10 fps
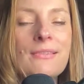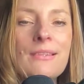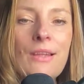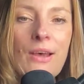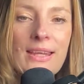
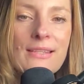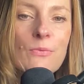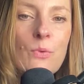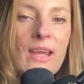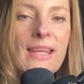
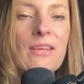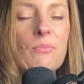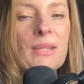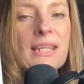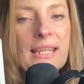light way
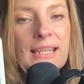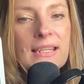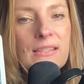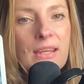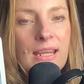of
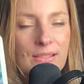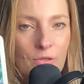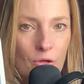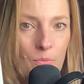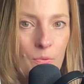beginning to
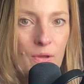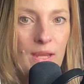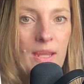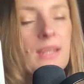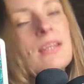interpret